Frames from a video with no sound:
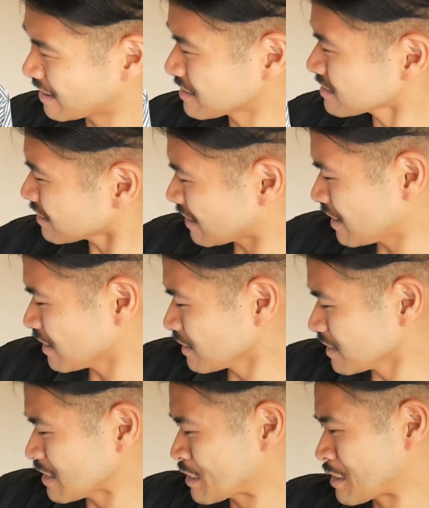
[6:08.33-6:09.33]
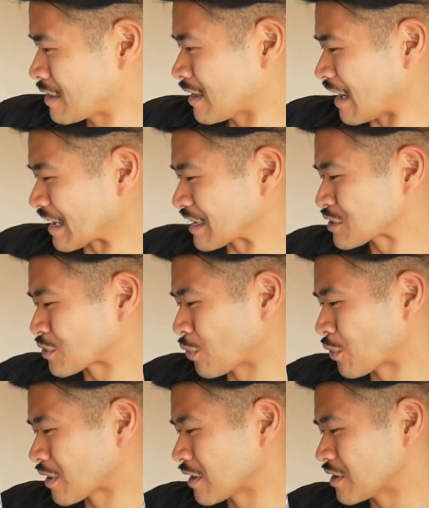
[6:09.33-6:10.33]
Is it a Henley? I guess
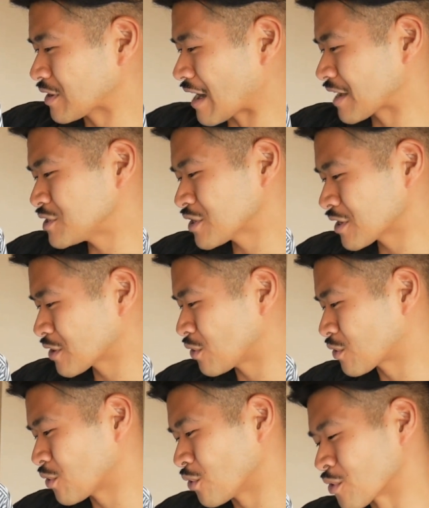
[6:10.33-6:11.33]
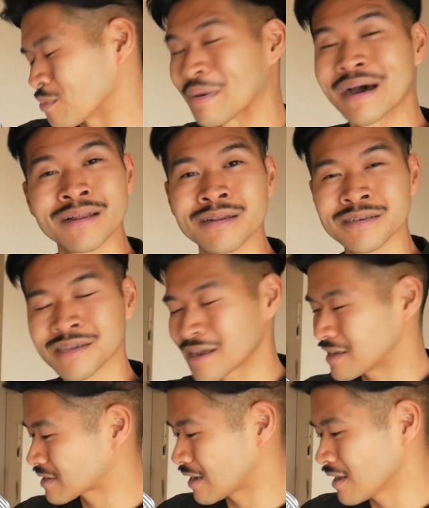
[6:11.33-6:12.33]
quarter, I guess you can call quarter button.
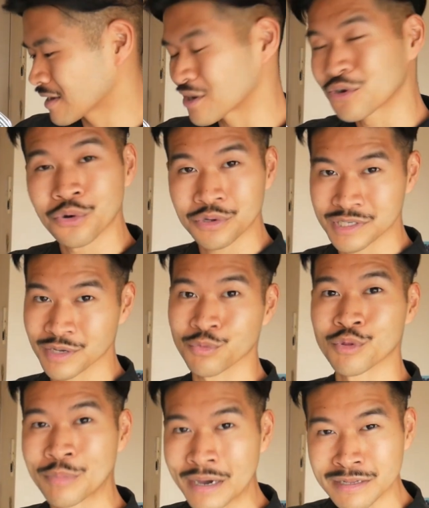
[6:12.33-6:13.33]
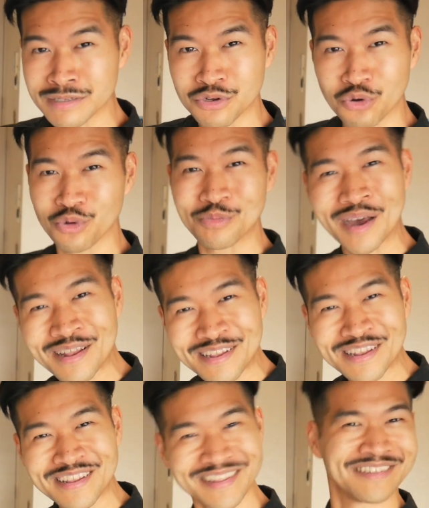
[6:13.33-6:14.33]
It's kind of like a quarter zip with buttons, quarter
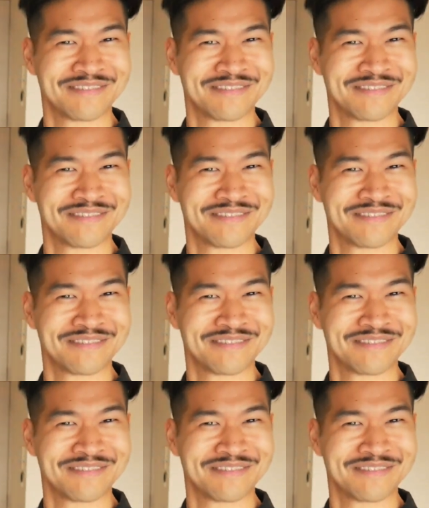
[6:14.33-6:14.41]
button?